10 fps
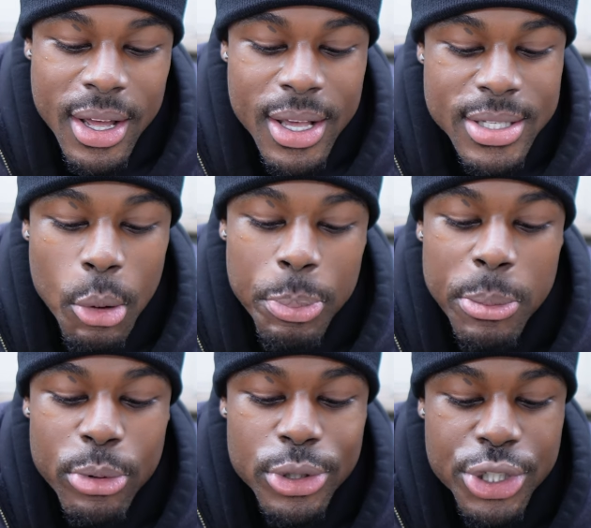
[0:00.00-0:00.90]
So
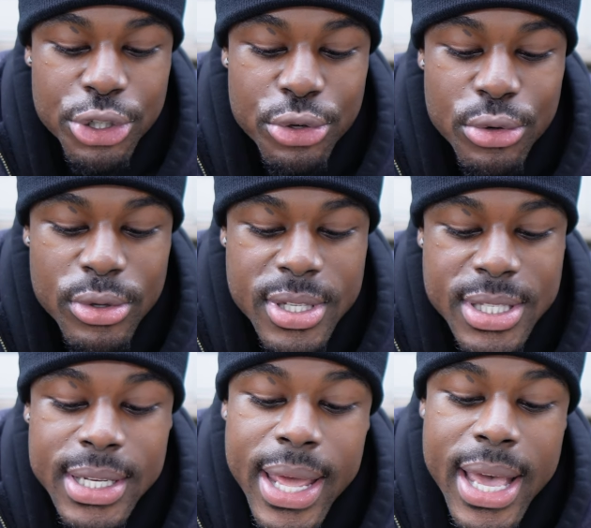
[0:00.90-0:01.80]
people choose
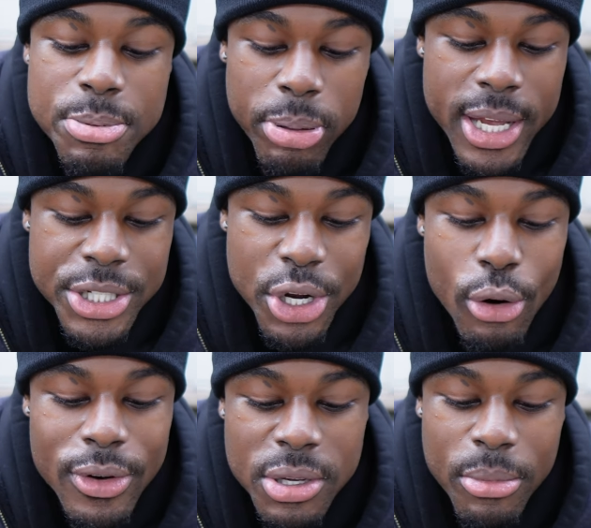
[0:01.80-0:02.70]
today's pleasure
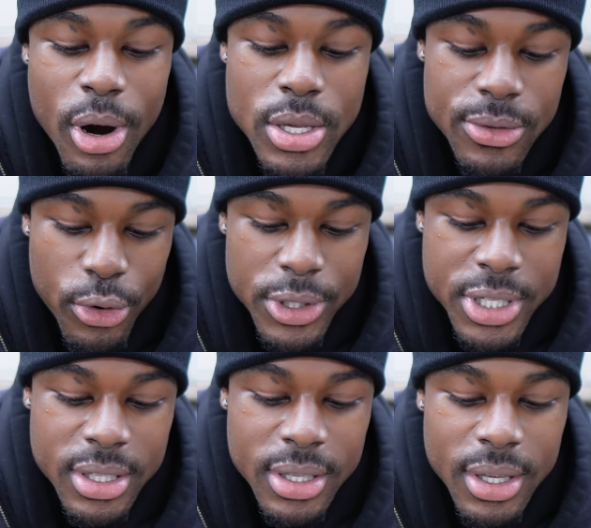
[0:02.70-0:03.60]
over tomorrow's
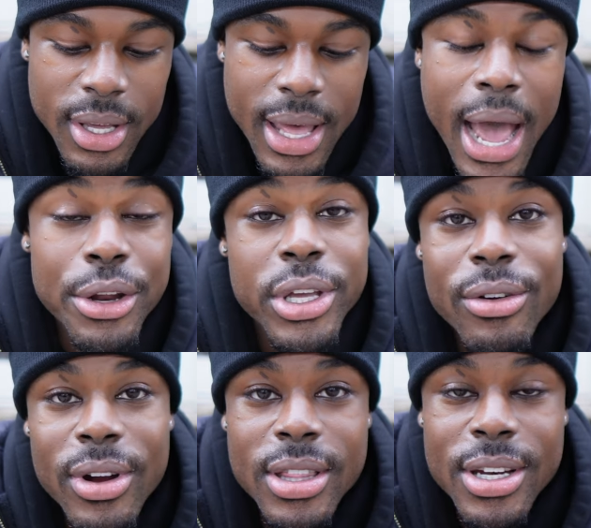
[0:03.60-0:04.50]
fortune. How do you get
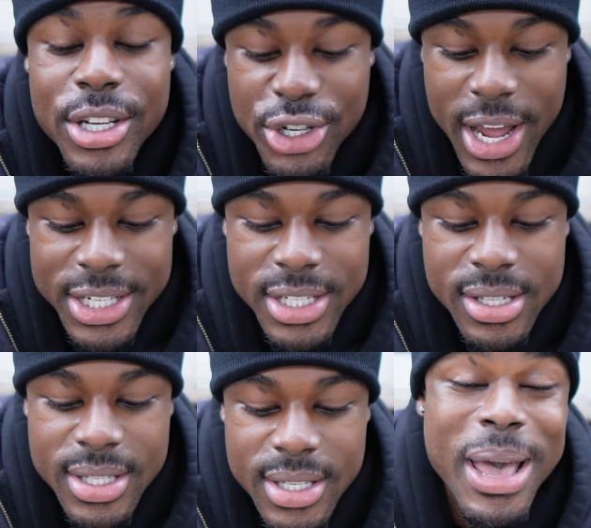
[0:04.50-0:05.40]
rid of the
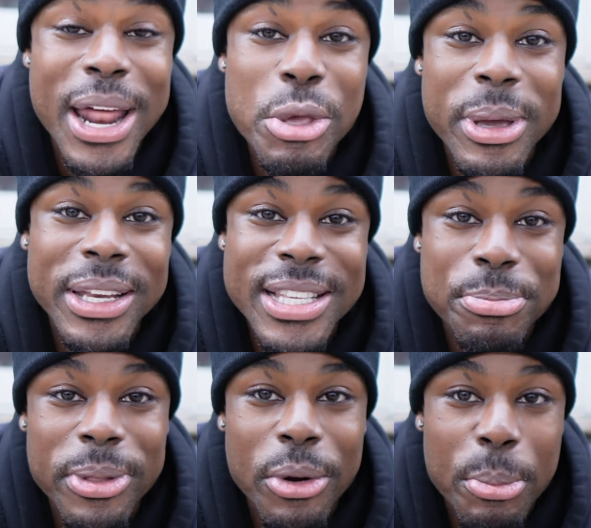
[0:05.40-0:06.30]
distractions? How do you pick
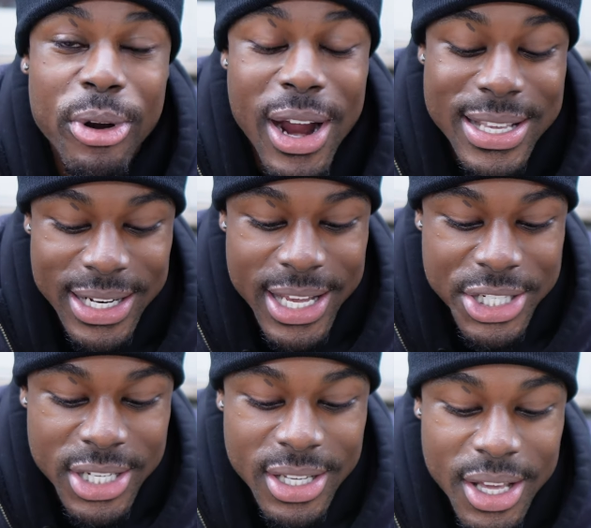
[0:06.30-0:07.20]
discipline or
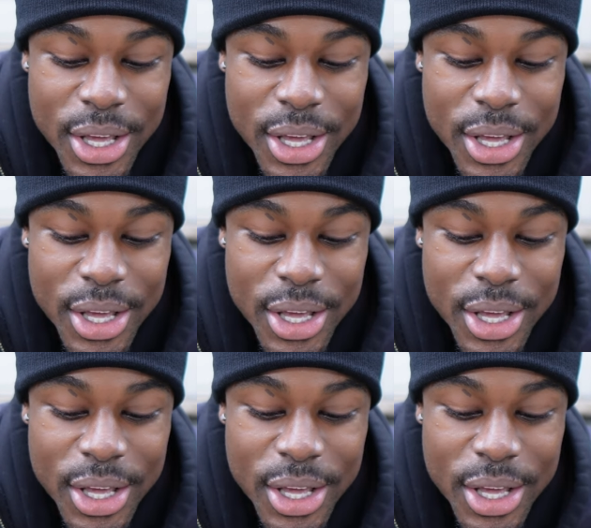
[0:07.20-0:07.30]
procrastination?